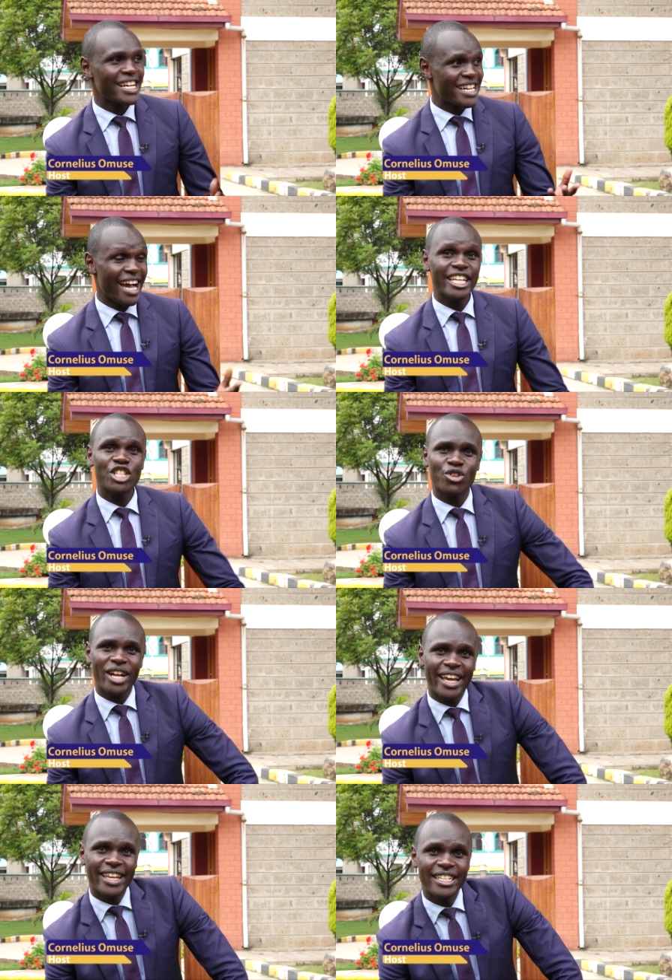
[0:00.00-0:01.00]
Gadi
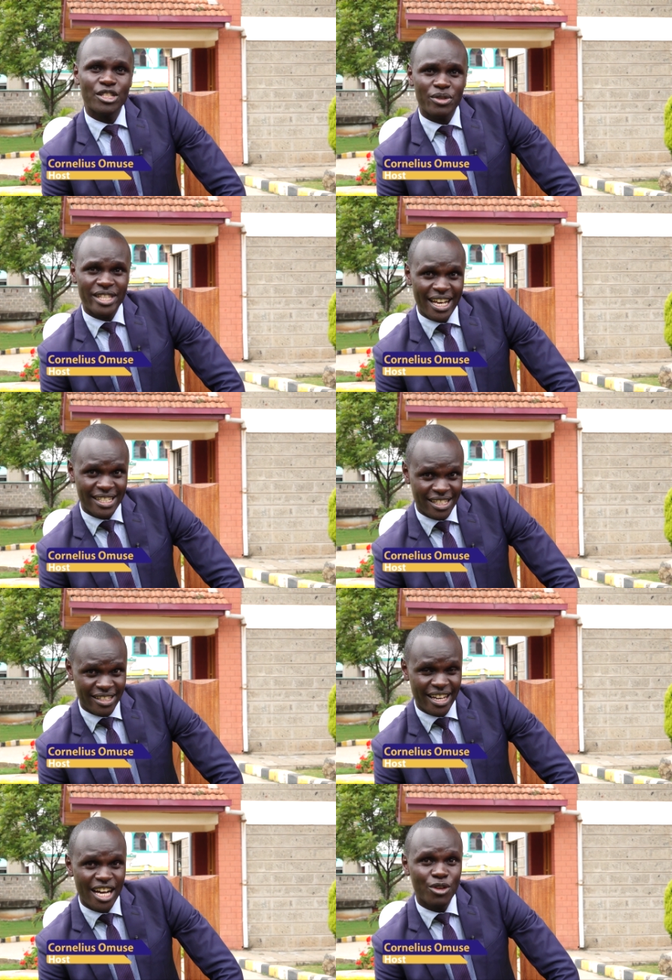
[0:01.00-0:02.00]
Sonai is with us in
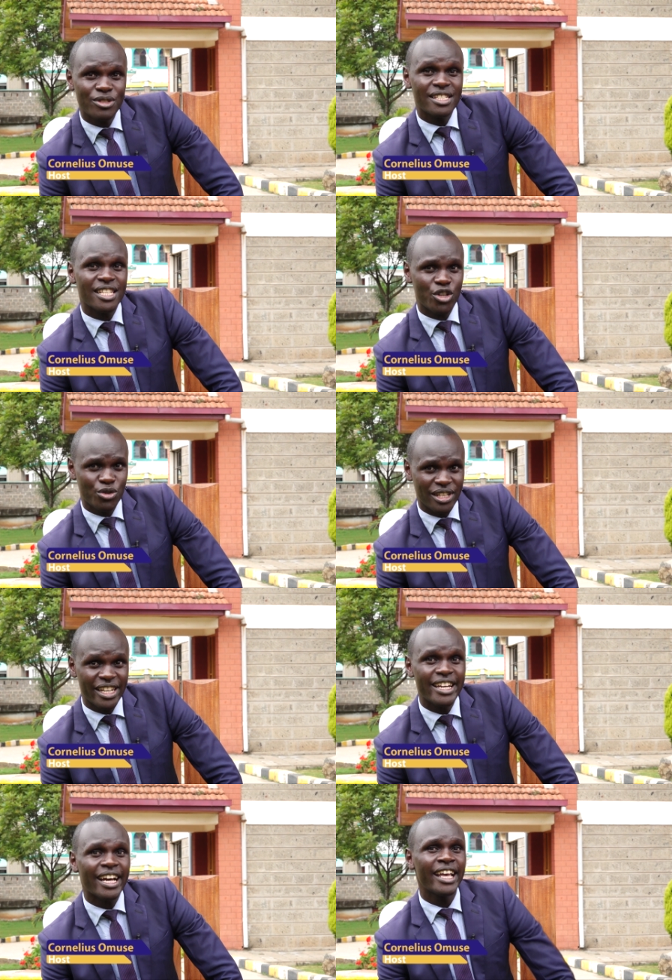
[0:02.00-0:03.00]
the house, he's a youth
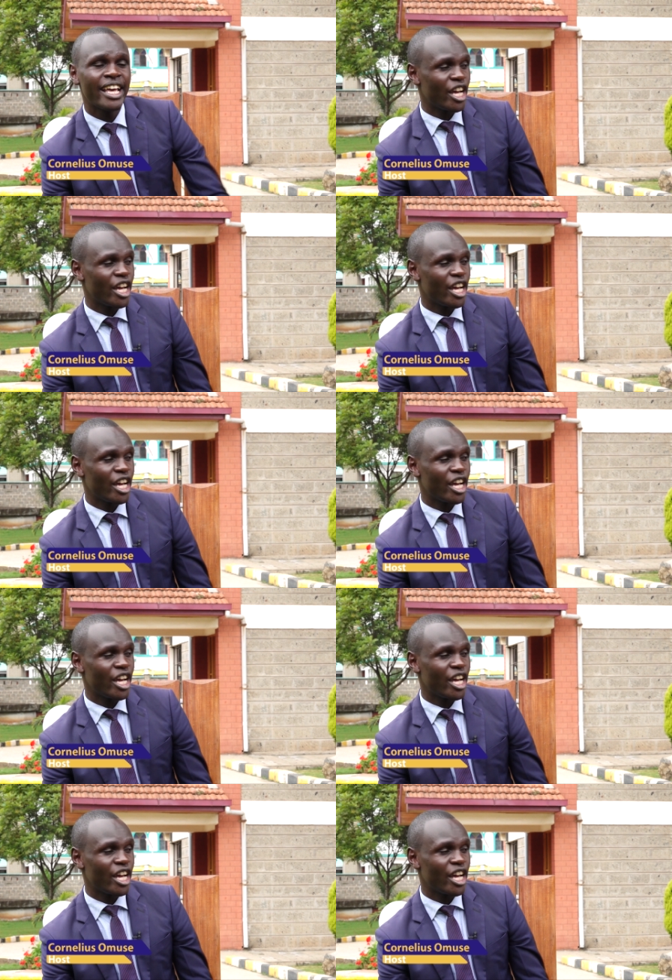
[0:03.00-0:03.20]
leader,